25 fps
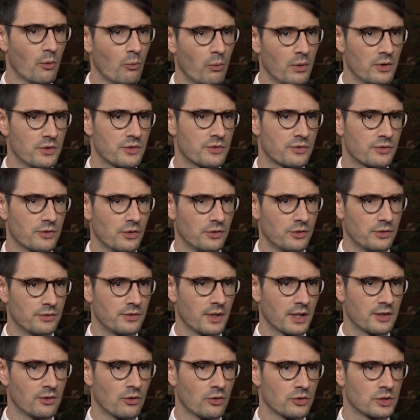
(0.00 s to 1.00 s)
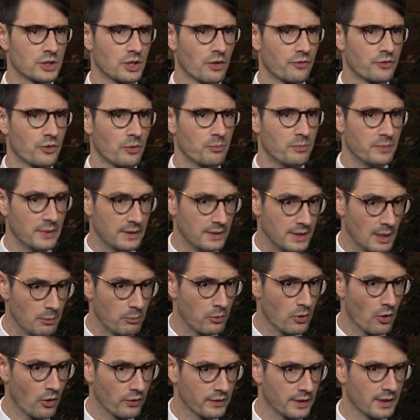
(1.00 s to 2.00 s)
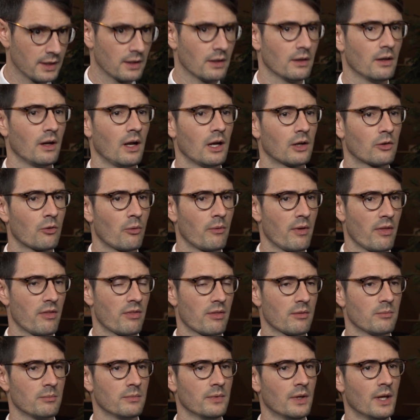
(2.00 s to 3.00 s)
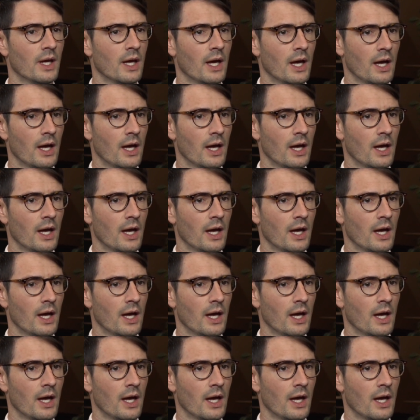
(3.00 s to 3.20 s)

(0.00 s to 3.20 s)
with the technology of the deep learning algorithm,